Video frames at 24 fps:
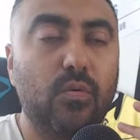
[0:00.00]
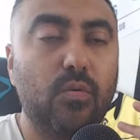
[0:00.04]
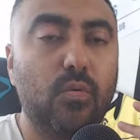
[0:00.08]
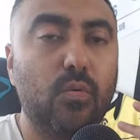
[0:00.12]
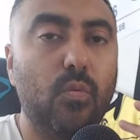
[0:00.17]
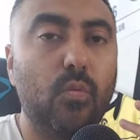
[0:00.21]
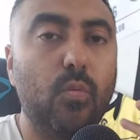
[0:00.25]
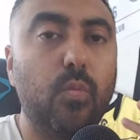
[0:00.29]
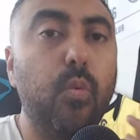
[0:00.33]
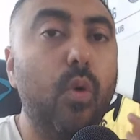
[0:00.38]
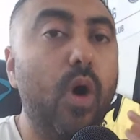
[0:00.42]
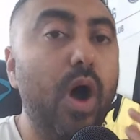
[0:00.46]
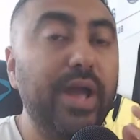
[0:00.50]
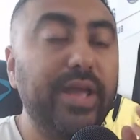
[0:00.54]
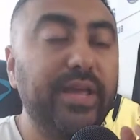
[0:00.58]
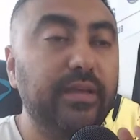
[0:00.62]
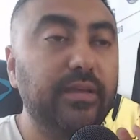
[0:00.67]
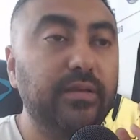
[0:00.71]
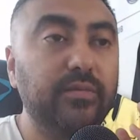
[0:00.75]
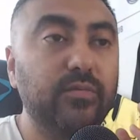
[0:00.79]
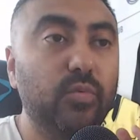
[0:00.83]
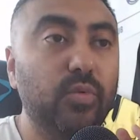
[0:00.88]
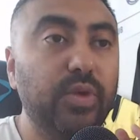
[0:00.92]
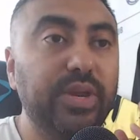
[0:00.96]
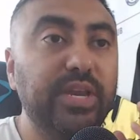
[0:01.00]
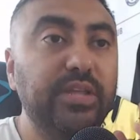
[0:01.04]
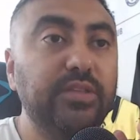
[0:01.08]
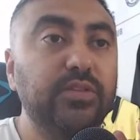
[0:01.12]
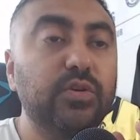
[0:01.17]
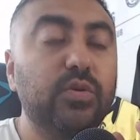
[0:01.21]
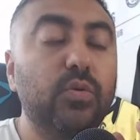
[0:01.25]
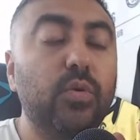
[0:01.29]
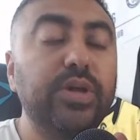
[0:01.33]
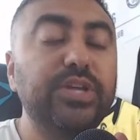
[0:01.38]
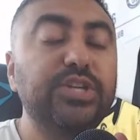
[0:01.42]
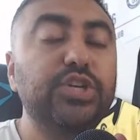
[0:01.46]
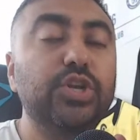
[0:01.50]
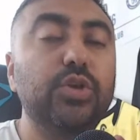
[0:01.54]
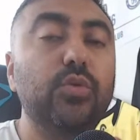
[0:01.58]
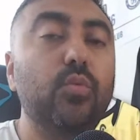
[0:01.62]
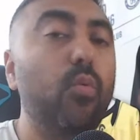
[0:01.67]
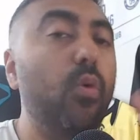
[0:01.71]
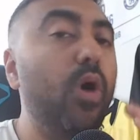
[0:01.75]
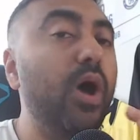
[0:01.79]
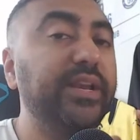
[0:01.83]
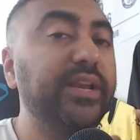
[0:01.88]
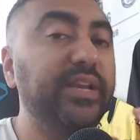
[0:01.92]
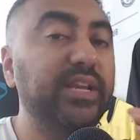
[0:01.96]
why we need to question,
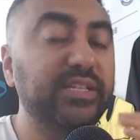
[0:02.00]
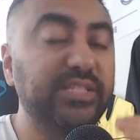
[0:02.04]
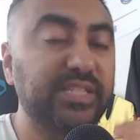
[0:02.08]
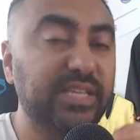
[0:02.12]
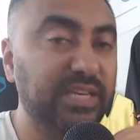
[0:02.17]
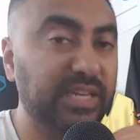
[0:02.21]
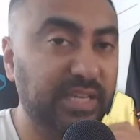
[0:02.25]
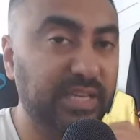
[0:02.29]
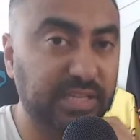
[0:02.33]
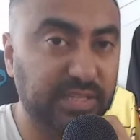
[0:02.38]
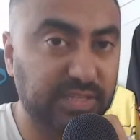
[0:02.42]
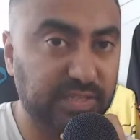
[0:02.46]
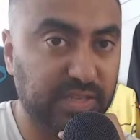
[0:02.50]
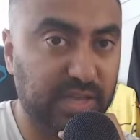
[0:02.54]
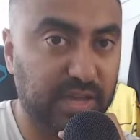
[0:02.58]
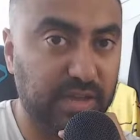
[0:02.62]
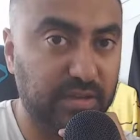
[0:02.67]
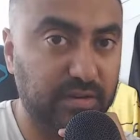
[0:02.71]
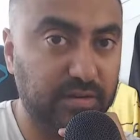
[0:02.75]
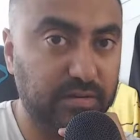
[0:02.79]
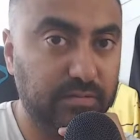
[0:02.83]
why doesn't he start?